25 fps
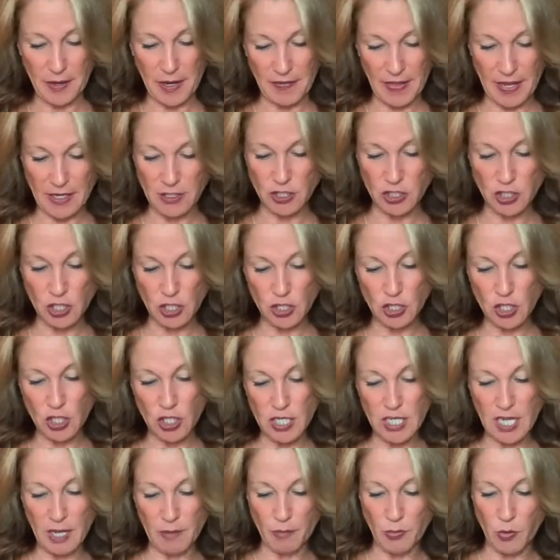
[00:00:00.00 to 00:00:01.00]
That's just gonna
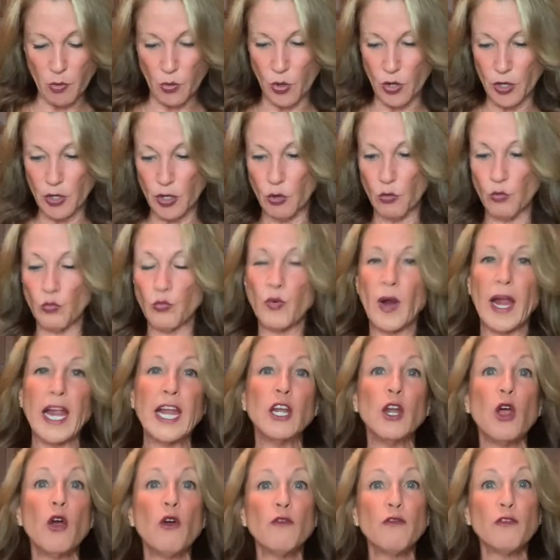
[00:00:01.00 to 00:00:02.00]
get poured right
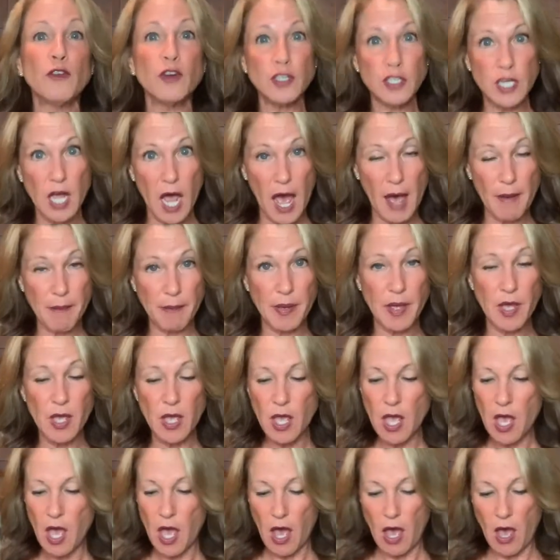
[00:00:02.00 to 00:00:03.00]
over top
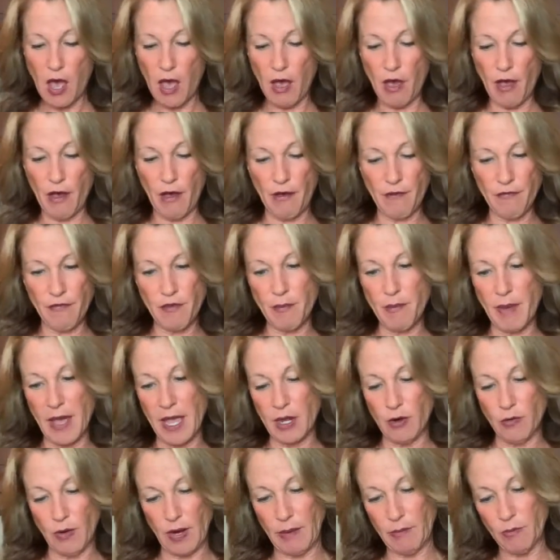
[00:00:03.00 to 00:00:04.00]
of my
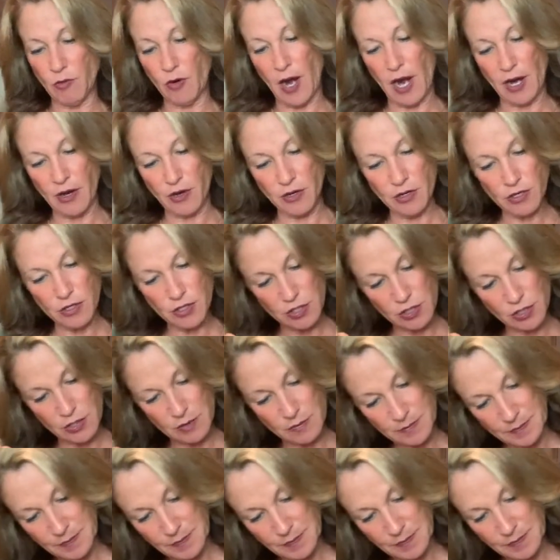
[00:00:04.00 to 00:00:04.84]
graham crackers.